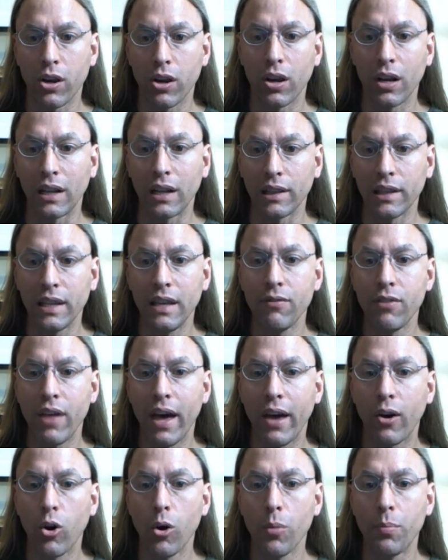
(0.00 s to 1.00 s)
You're going to leave
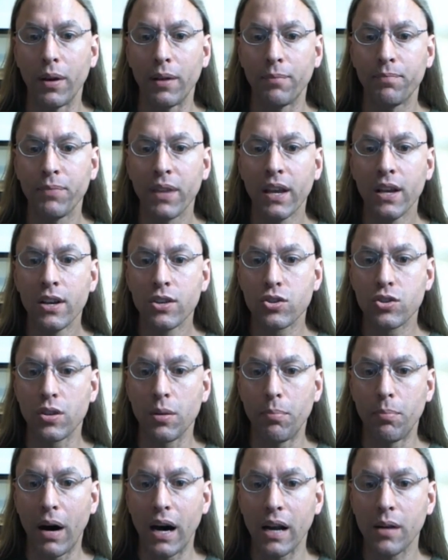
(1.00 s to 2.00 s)
that open, so the
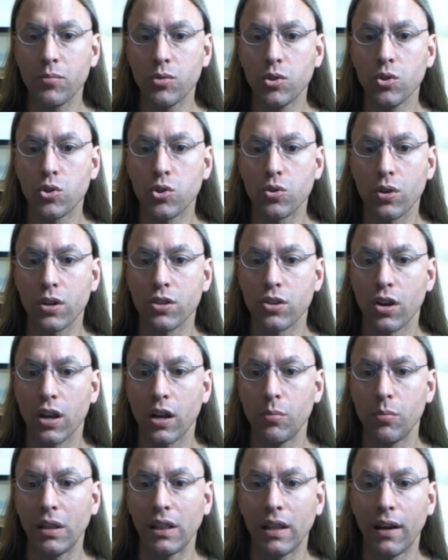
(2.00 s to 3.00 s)
bottom 2 strings are going
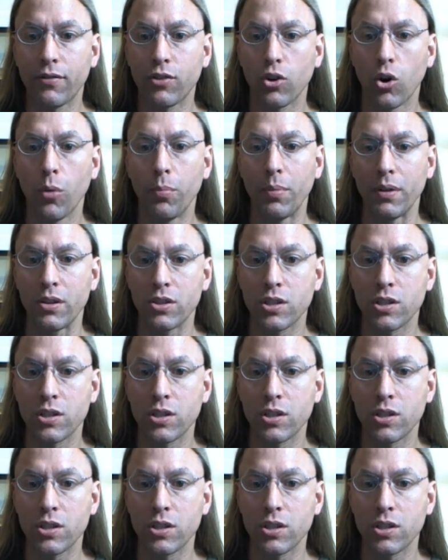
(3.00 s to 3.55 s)
to be left open.